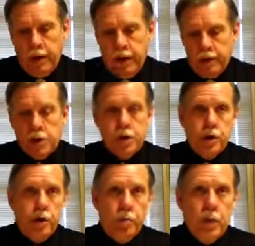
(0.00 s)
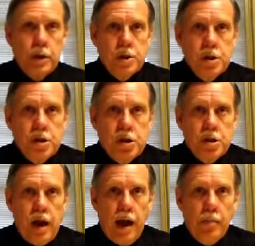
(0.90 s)
This is a good place to
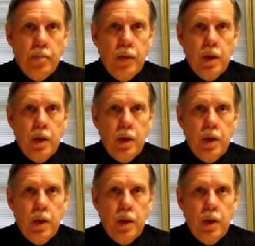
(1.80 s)
stop